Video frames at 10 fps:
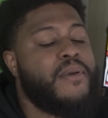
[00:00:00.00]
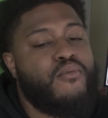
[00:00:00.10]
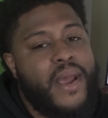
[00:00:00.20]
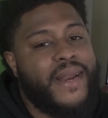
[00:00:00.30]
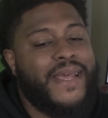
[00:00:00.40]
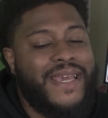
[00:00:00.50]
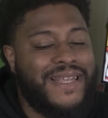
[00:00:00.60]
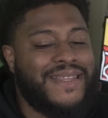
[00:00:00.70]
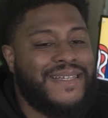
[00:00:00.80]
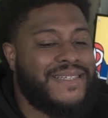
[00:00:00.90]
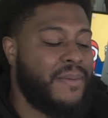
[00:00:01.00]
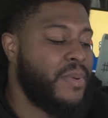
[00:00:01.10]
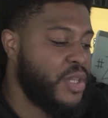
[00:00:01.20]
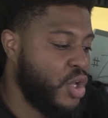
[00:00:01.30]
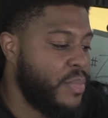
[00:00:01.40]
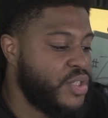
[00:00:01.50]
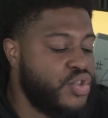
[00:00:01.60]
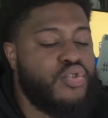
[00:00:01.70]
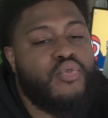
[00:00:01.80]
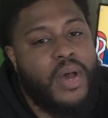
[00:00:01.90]
be ready to heat things up a little bit
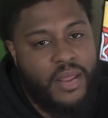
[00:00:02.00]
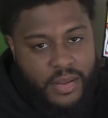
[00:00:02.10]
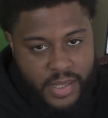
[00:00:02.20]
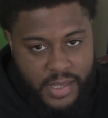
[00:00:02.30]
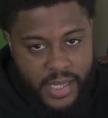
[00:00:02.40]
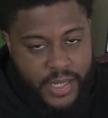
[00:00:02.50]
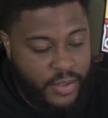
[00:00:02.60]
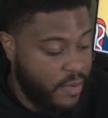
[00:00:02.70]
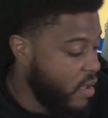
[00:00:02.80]
sooner rather than later.